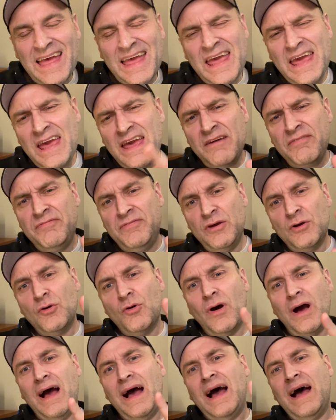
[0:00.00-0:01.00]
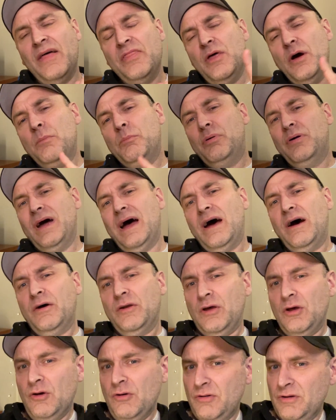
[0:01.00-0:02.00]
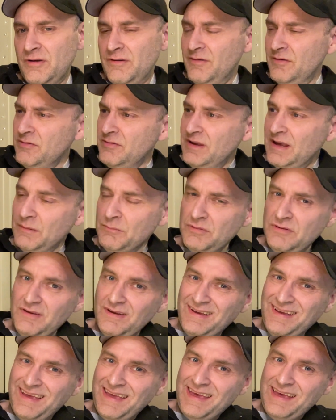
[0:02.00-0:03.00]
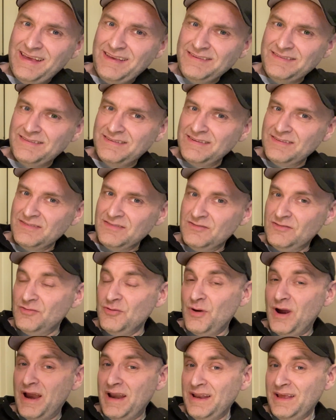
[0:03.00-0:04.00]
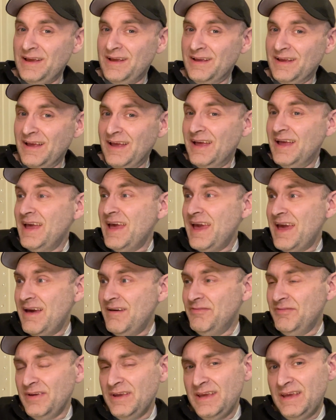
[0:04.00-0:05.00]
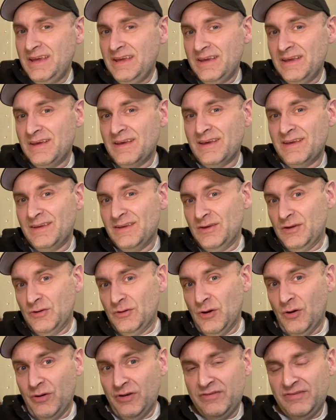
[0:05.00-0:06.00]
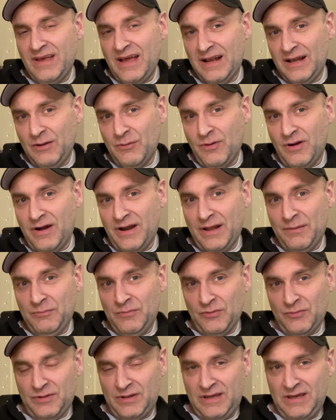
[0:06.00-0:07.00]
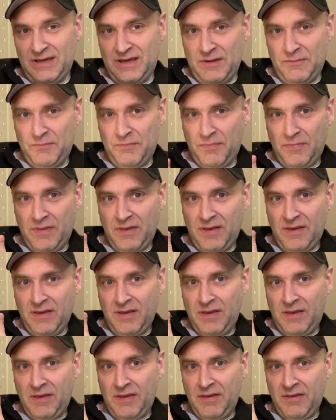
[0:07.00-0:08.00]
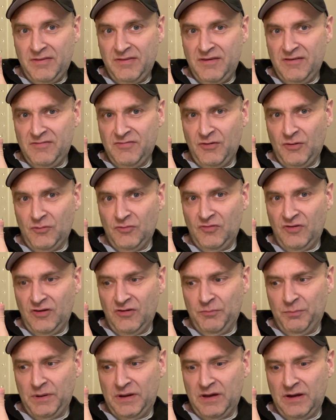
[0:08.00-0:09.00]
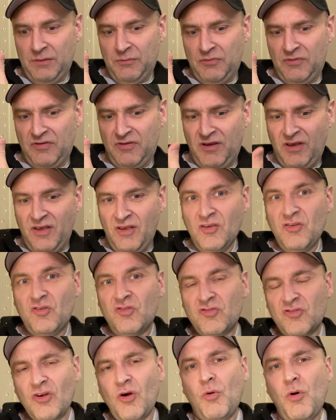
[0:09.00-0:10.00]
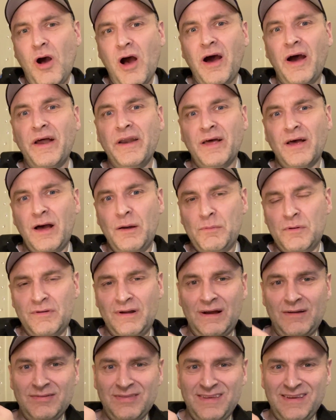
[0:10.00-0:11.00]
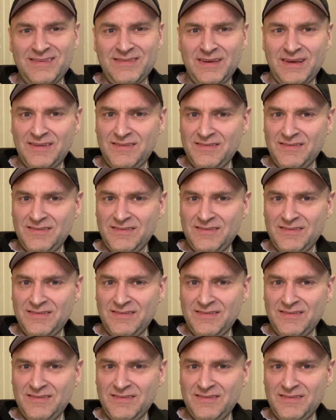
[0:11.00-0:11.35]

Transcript: If you are the proud owner of Samsung S20 FE, you know exactly what I'm doing here. This phone just becomes so hot up around this